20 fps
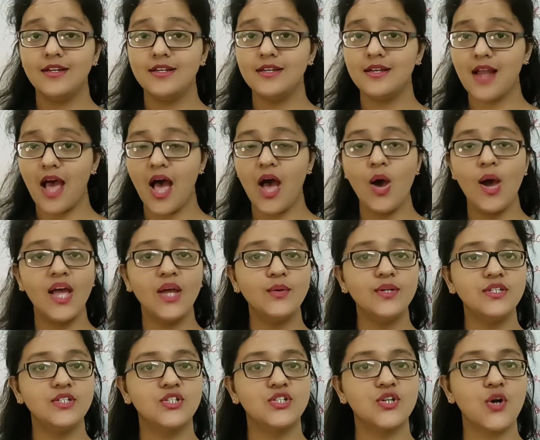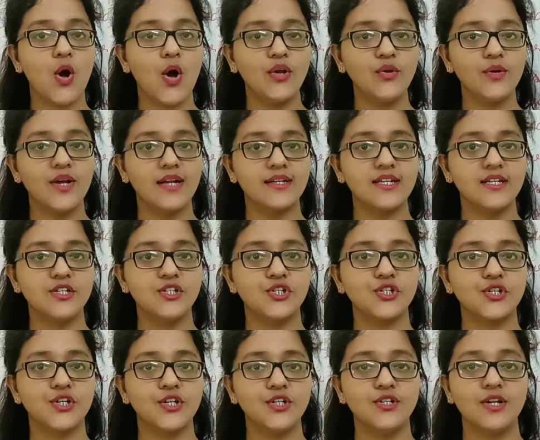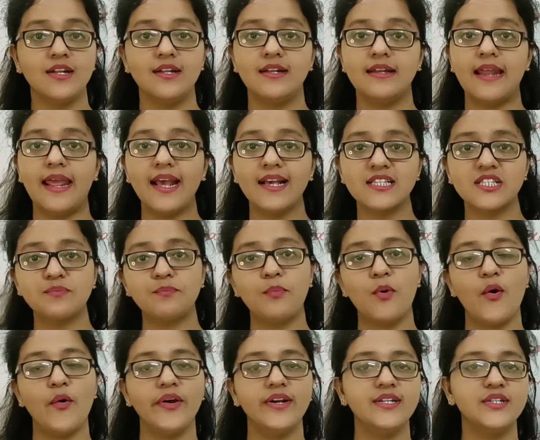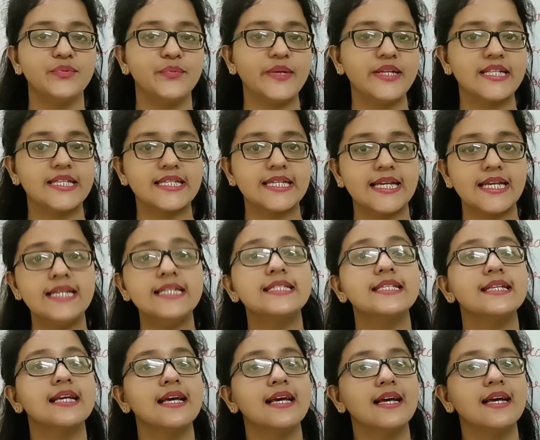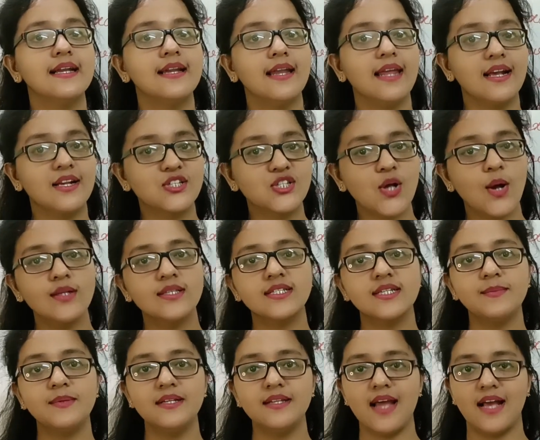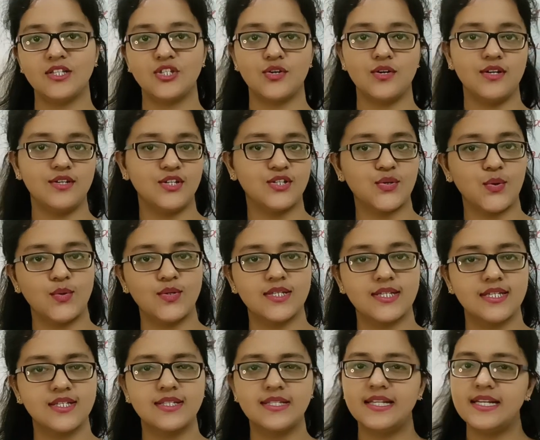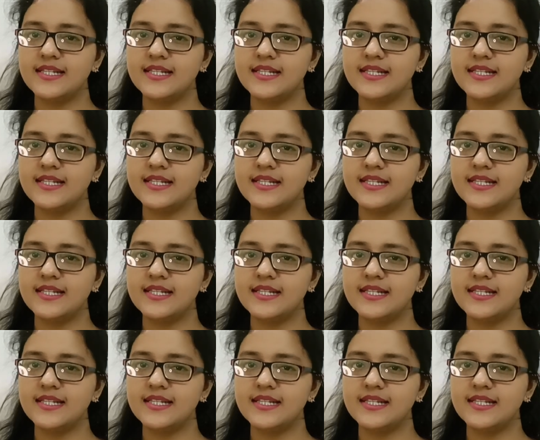Now I will draw your attention to the next point, which is exhaustible natural resources.